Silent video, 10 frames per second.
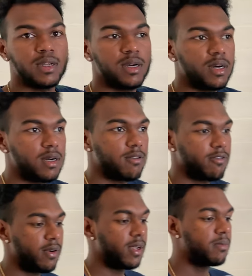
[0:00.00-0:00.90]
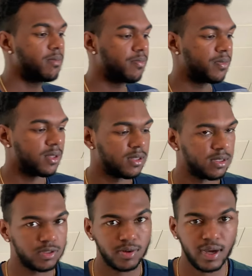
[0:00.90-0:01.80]
uh, frame
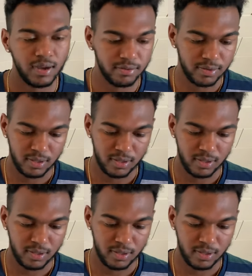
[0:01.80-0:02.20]
that you have.